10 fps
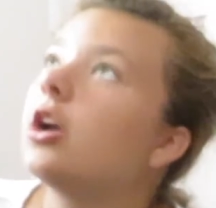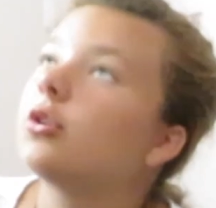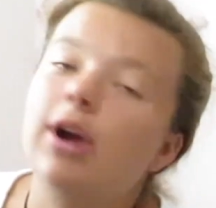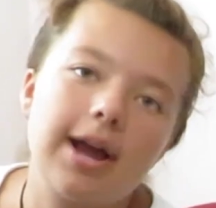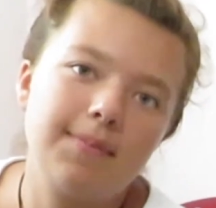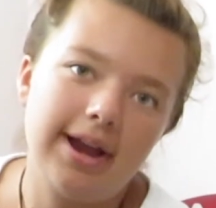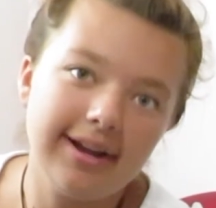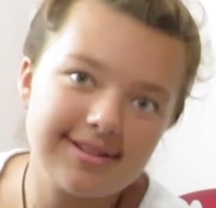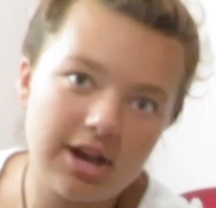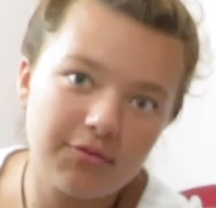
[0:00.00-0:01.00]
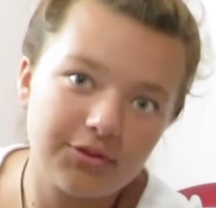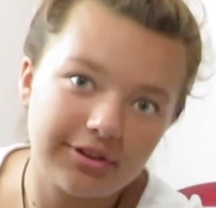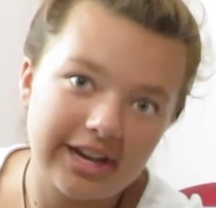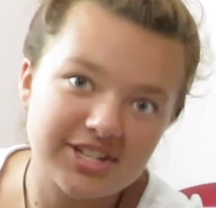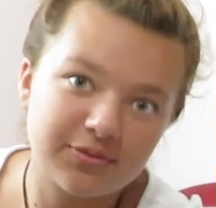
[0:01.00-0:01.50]
Cried my eyes out for the
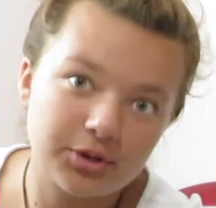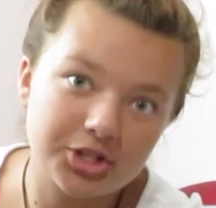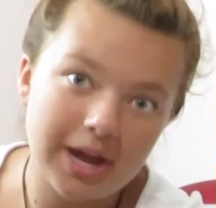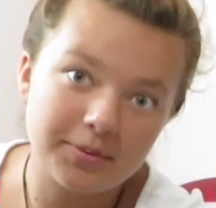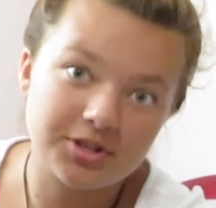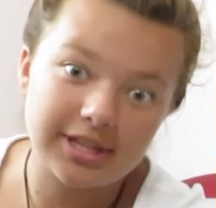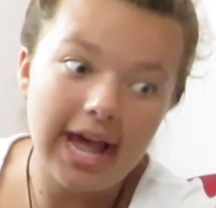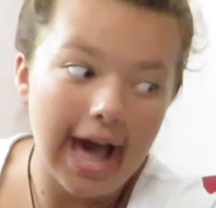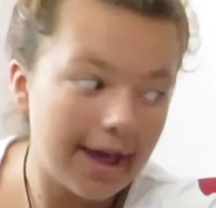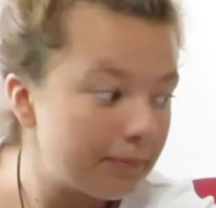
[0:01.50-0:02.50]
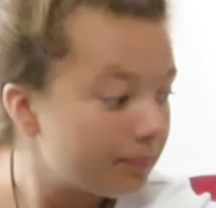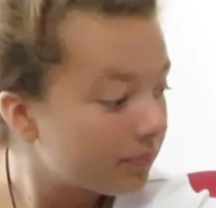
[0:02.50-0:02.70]
last 4 chapters of that.